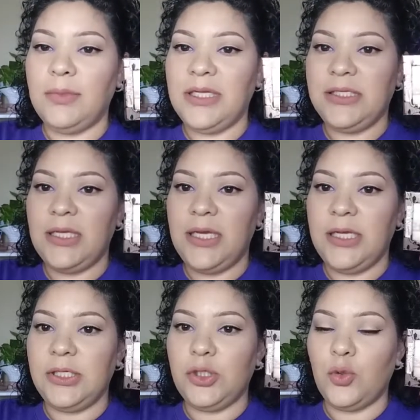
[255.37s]
This
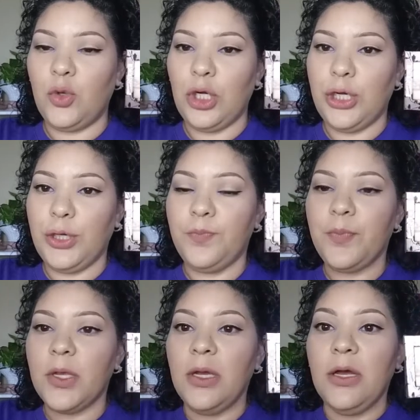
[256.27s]
is your
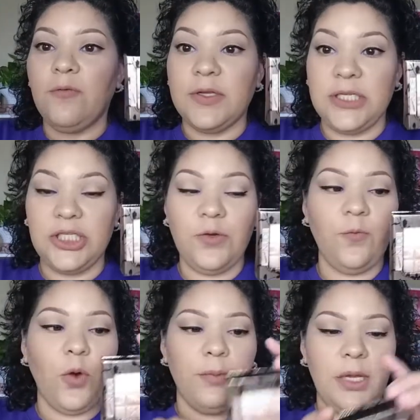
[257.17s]

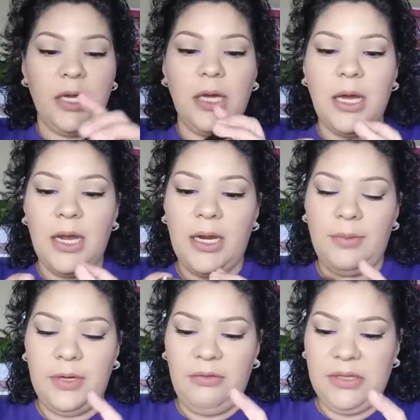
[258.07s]
Physician Formula, and
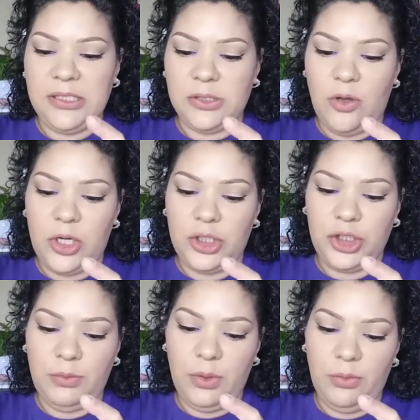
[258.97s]
I believe this is called a
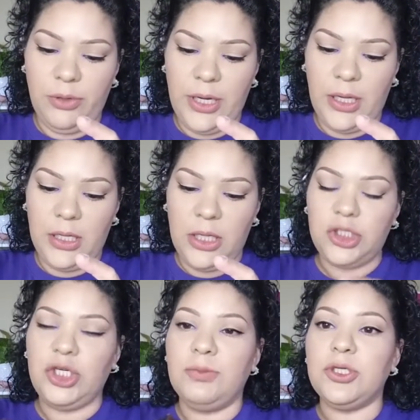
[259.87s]
shimmer brick,
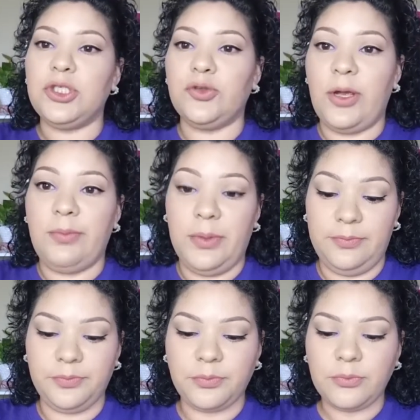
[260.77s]
a shimmer strip.
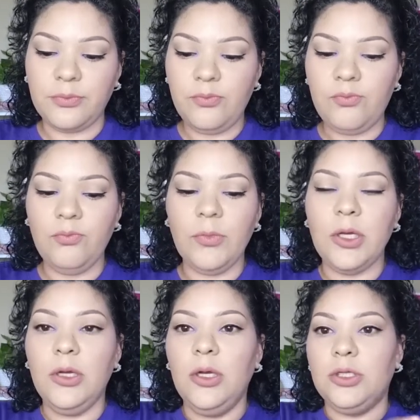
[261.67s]

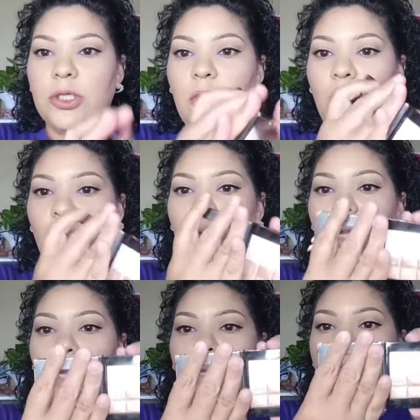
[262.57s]
So
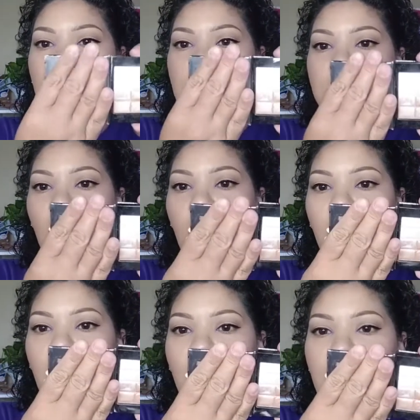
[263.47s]
these
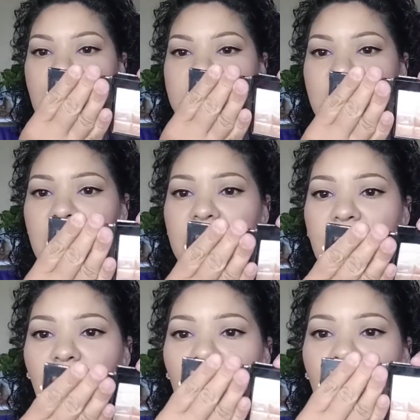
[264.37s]
are amazing.
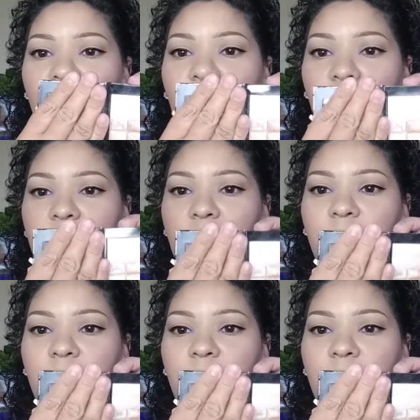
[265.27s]
They are very